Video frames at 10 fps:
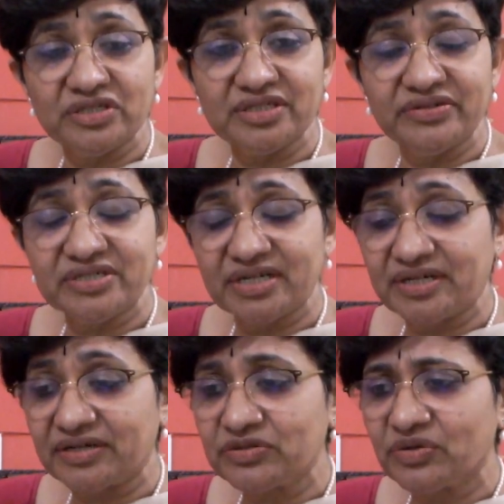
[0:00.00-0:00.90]

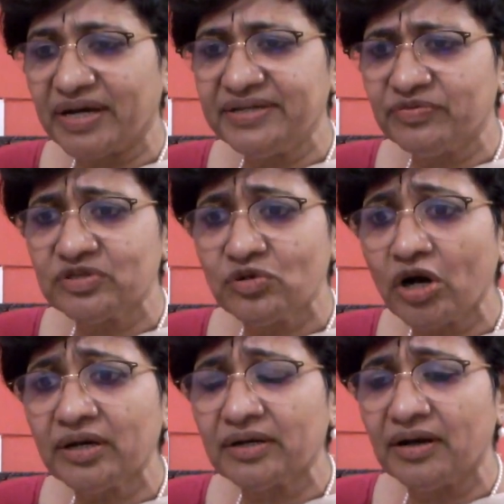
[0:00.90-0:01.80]
Chandrasekhar, so I was
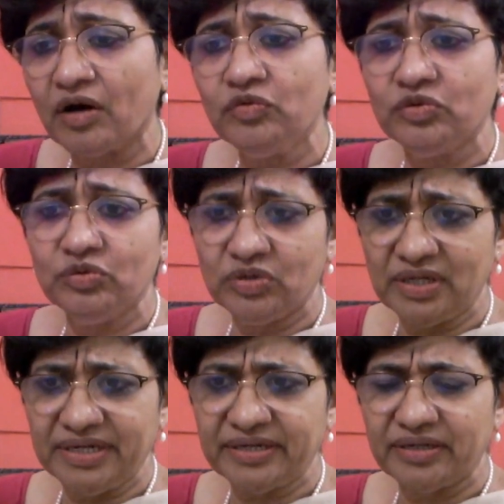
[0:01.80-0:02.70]
not allowed to do
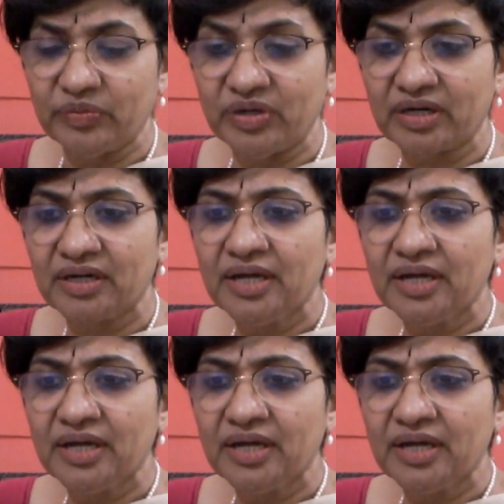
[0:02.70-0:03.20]
clinical work.